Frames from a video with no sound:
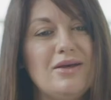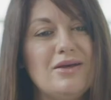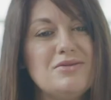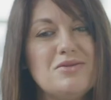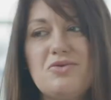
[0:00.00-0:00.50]

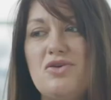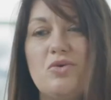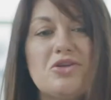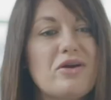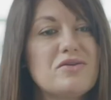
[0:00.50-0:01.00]
Don't you want
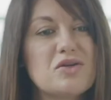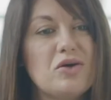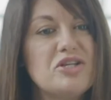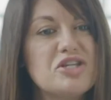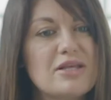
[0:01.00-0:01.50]
to go to
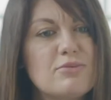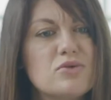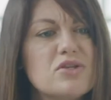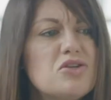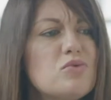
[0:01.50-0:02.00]
college anymore?
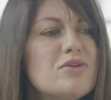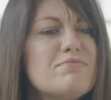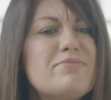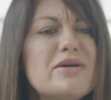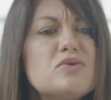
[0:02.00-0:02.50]
Don't you want to
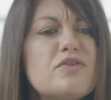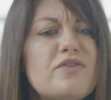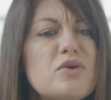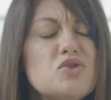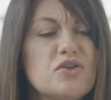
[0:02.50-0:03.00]
build a
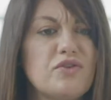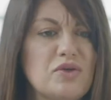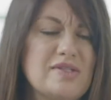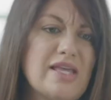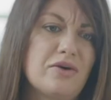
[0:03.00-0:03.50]
future for
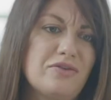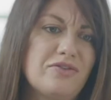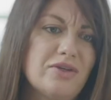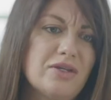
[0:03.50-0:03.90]
yourself?